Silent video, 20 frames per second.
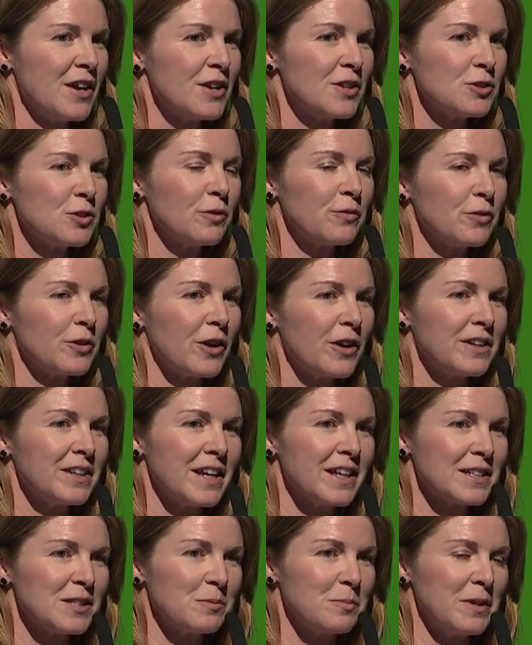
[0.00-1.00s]
So for our
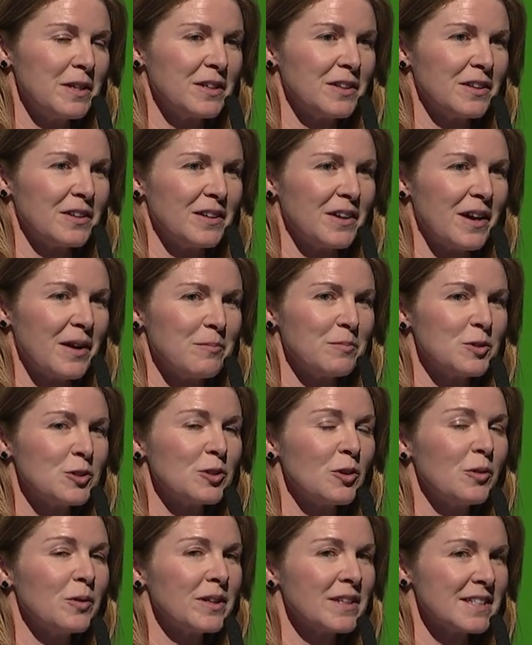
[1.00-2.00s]
next speaker, I'm
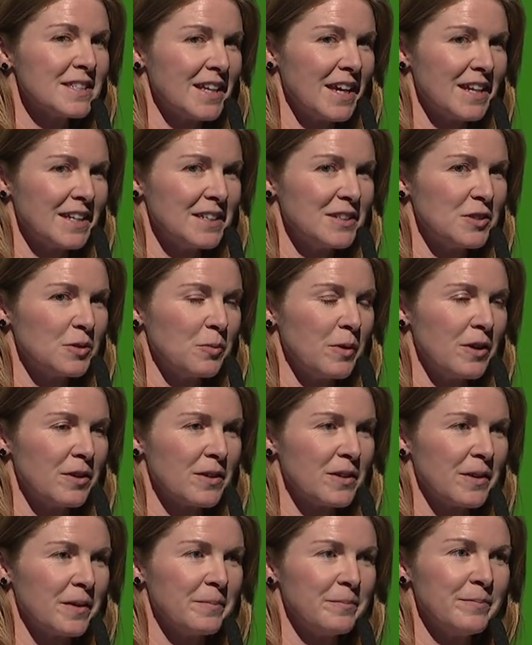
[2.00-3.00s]
so excited to
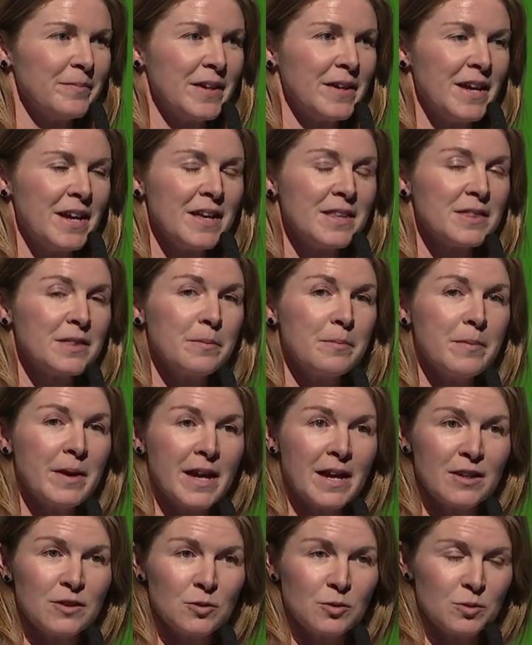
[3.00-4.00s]
welcome the
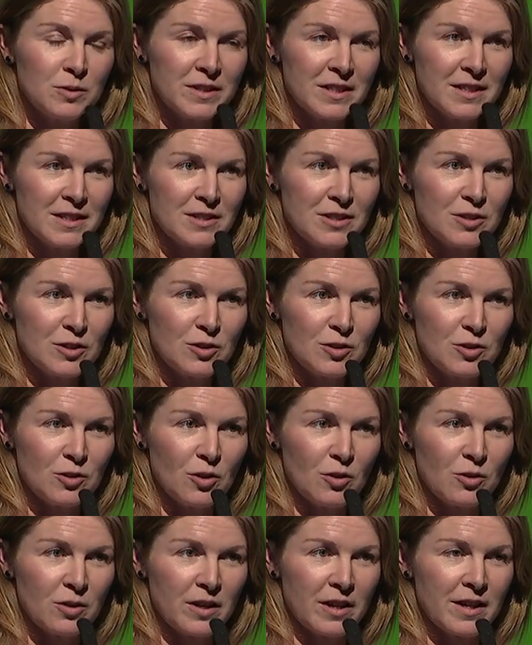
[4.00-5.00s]
man who leads
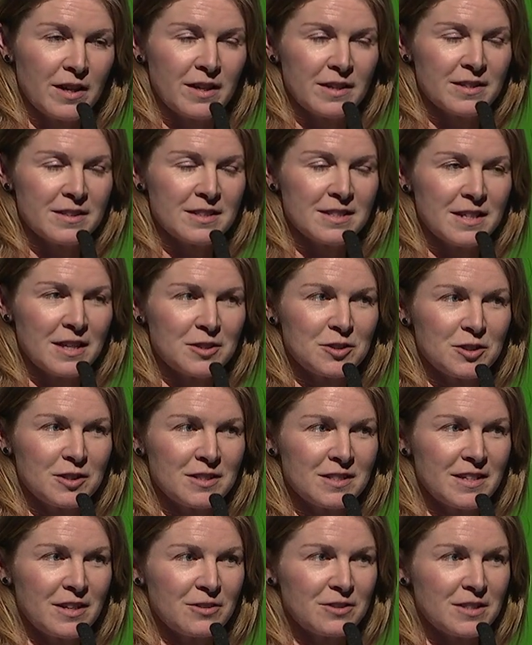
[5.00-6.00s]
yoga
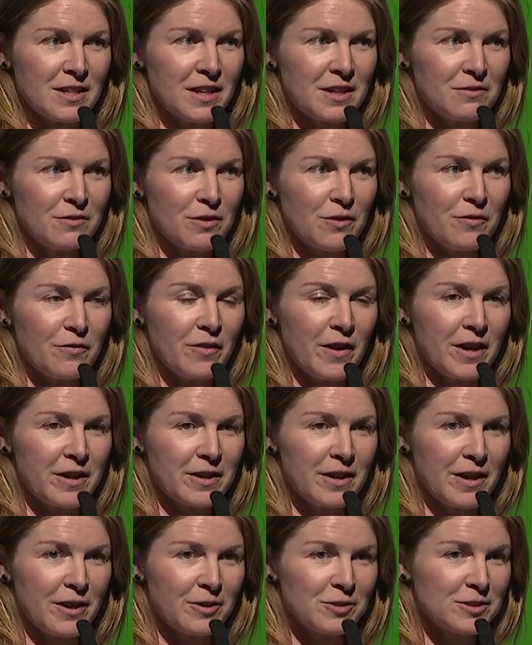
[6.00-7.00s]
sessions outside of the
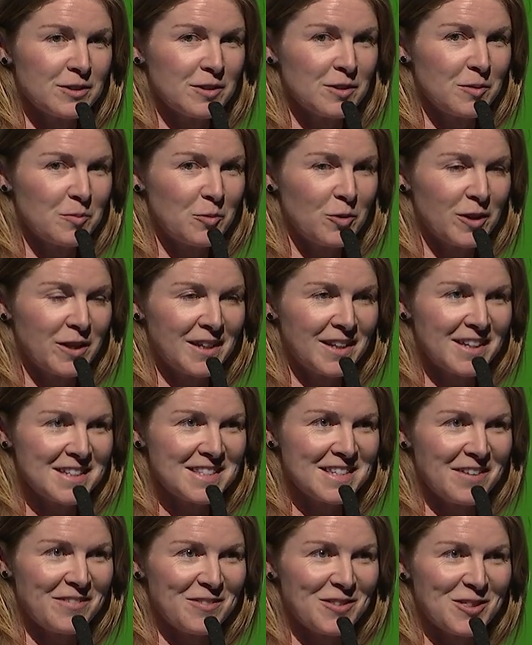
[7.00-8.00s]
firehouse in the morning at
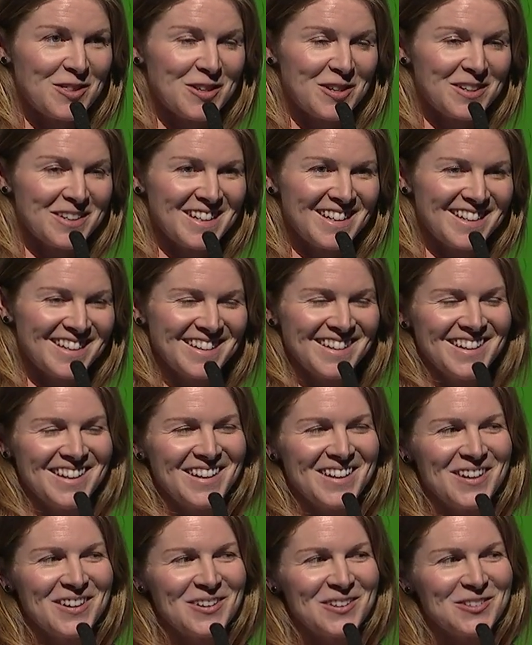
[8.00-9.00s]
7.30,
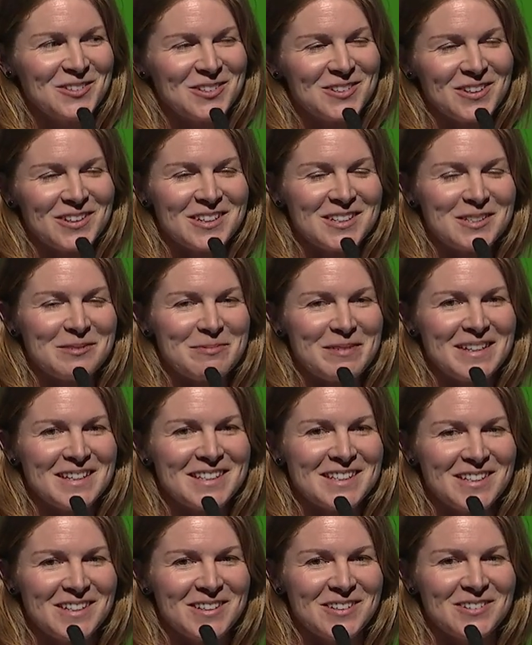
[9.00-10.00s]
who's going to
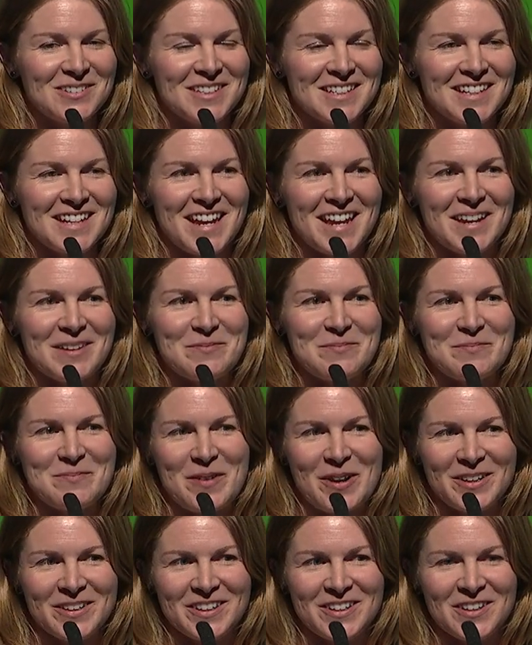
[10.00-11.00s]
speak to you today,
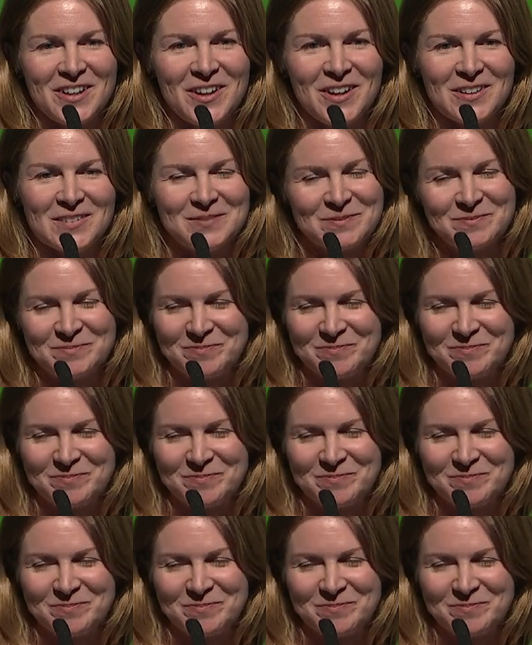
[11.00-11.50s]
Marlon Hall.